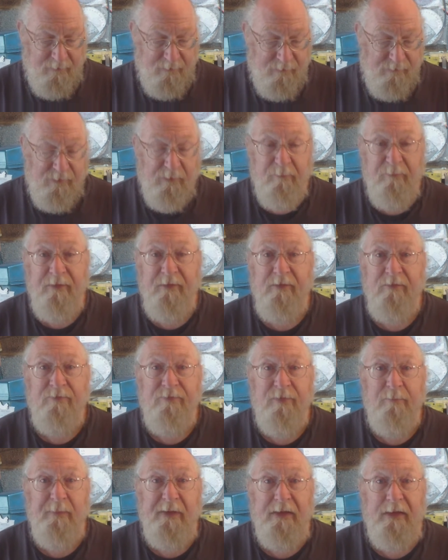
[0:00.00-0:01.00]
something
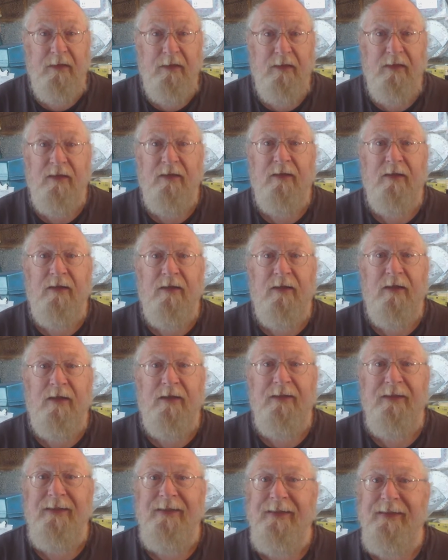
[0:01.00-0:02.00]
for me?
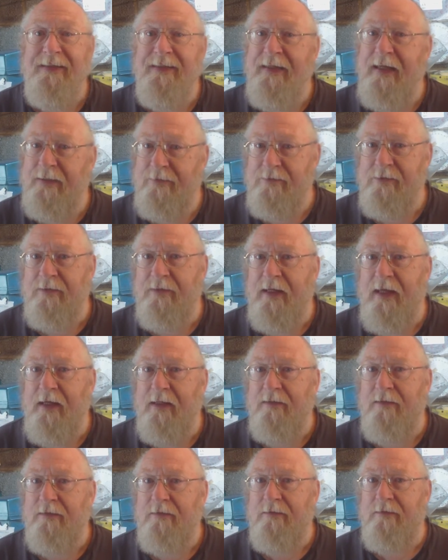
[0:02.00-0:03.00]
Yes, I can.
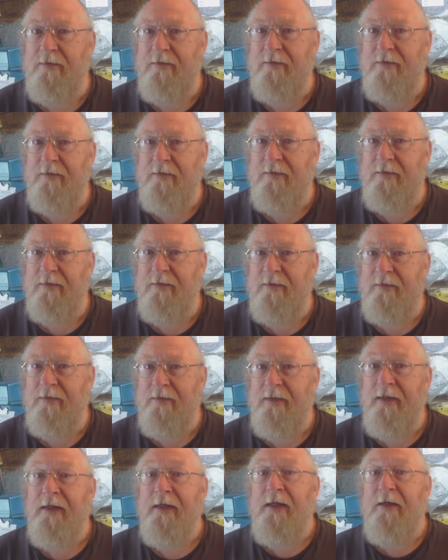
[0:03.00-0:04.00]

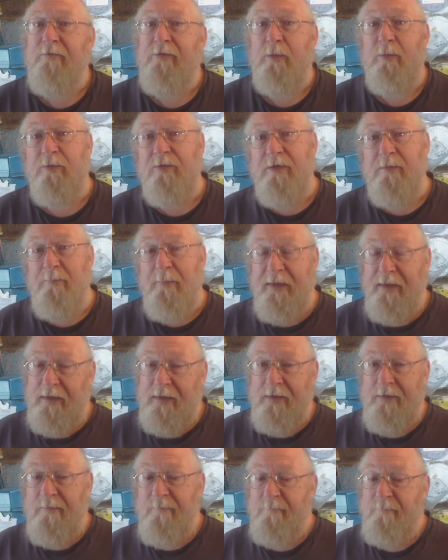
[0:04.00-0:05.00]
If you want it
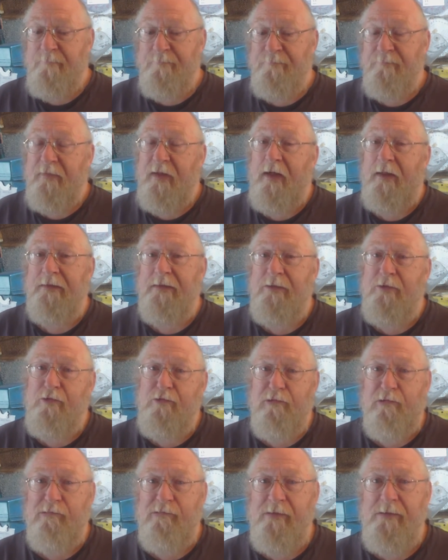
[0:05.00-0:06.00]
making, I'll need a
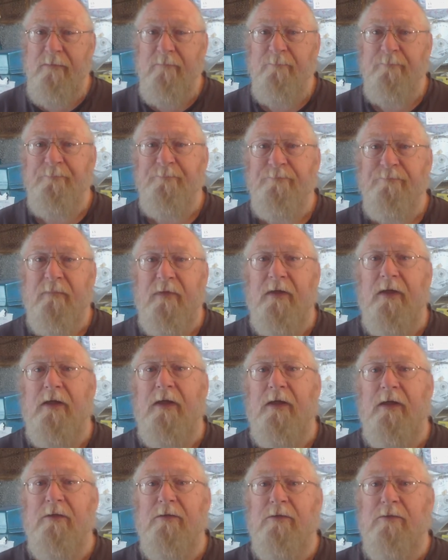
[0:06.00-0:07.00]
drawing,
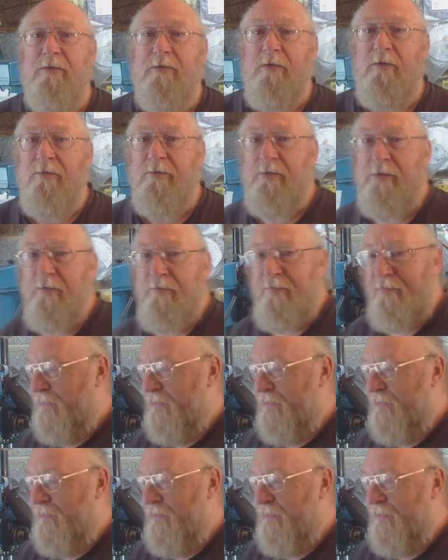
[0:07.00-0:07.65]
and as long as it